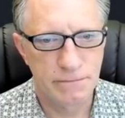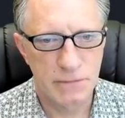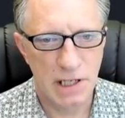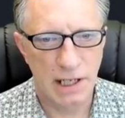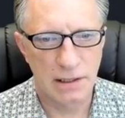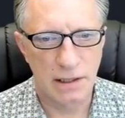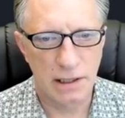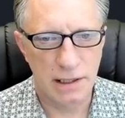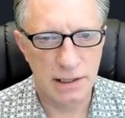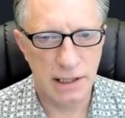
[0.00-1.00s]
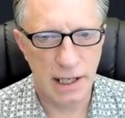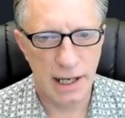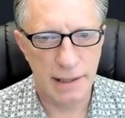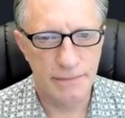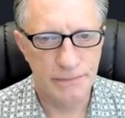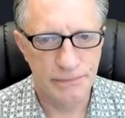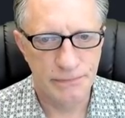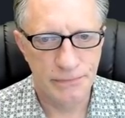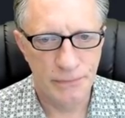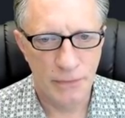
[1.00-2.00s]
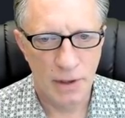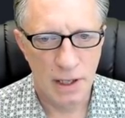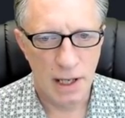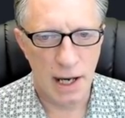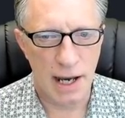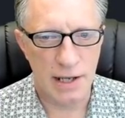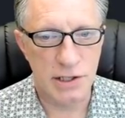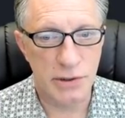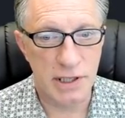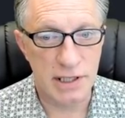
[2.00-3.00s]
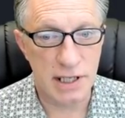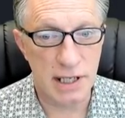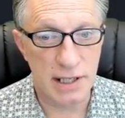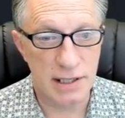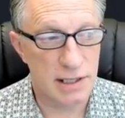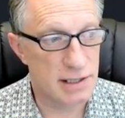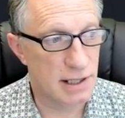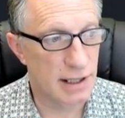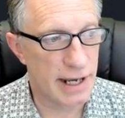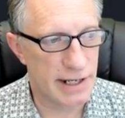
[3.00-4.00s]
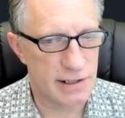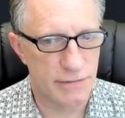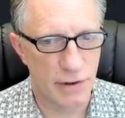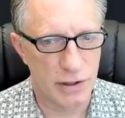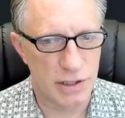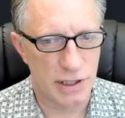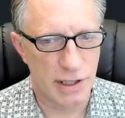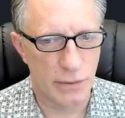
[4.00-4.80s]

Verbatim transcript: Take a look at this guy. Uh, as you can see, this is the latest version.